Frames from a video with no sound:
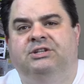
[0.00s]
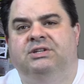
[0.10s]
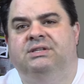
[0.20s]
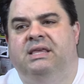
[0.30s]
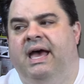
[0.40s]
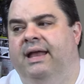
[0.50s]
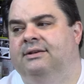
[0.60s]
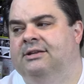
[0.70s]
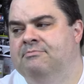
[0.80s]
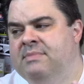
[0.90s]
It's just
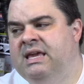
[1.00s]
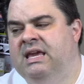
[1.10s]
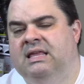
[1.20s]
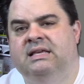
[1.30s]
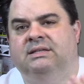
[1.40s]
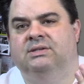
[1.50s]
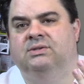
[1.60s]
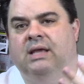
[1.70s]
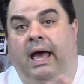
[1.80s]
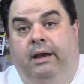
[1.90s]
that to me, this
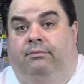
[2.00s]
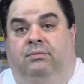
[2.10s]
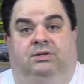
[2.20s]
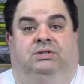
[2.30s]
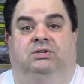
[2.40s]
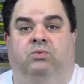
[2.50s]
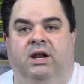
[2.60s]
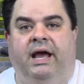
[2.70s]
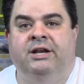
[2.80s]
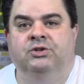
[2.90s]
is uh, just
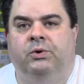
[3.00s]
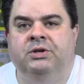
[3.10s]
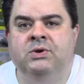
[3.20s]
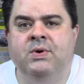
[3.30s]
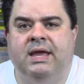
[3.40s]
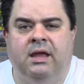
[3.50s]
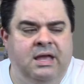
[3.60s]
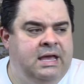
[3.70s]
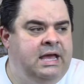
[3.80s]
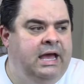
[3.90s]
what I enjoy doing.
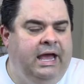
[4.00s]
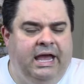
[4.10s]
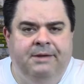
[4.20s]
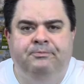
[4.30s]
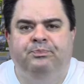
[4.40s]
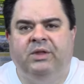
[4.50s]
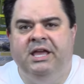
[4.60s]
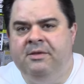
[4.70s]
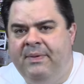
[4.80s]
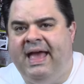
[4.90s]
And
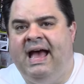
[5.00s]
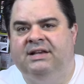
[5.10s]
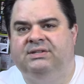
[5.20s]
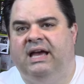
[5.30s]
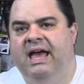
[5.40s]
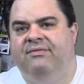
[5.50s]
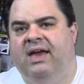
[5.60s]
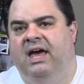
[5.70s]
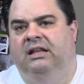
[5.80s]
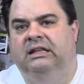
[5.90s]
in the past, I
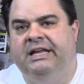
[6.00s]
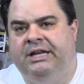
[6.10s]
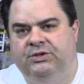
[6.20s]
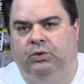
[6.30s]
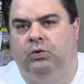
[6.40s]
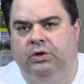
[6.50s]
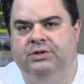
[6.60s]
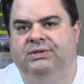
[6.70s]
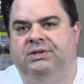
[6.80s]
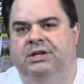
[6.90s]
have kind of leaned
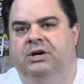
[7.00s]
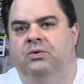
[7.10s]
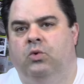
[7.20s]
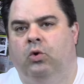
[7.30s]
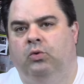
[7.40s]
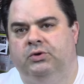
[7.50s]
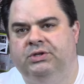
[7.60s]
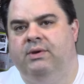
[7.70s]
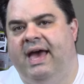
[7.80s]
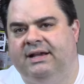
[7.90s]
towards, you know, World
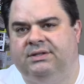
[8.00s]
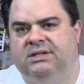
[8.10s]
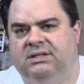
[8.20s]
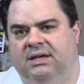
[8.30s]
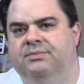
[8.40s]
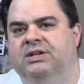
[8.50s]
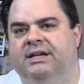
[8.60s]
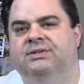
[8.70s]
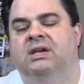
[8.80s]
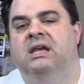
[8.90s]
War II Axis
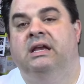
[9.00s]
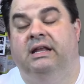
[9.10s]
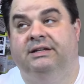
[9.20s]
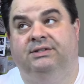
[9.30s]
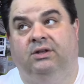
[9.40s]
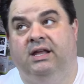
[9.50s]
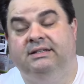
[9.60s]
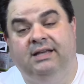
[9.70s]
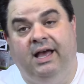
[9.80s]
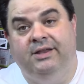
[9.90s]
subjects, and I still
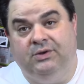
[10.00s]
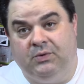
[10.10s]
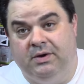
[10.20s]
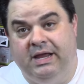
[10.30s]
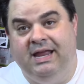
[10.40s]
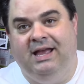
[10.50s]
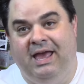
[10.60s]
got a ton, don't worry,